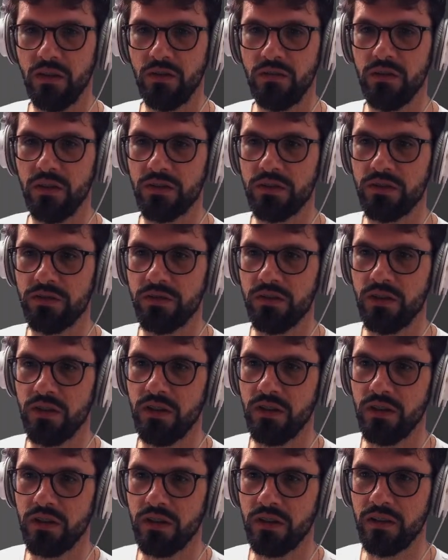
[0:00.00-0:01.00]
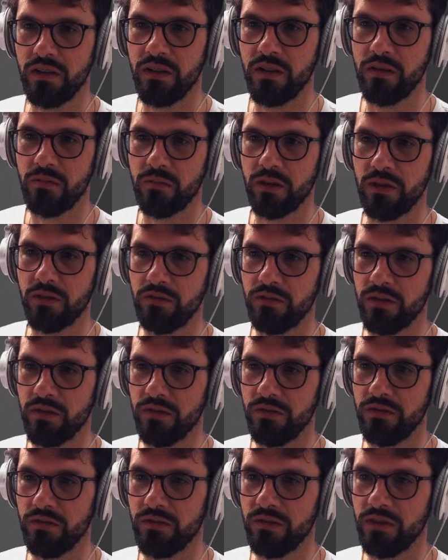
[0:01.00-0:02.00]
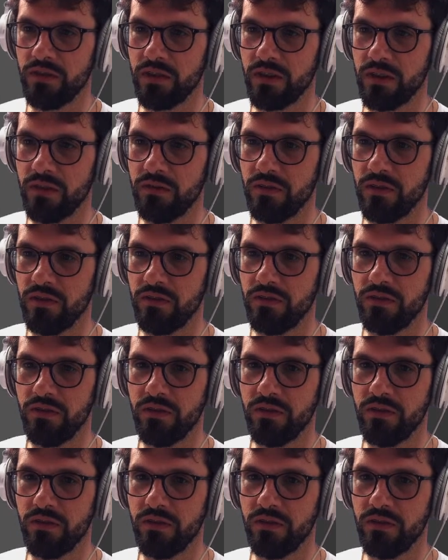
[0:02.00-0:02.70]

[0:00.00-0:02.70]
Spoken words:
first of all, I'm gonna get rid of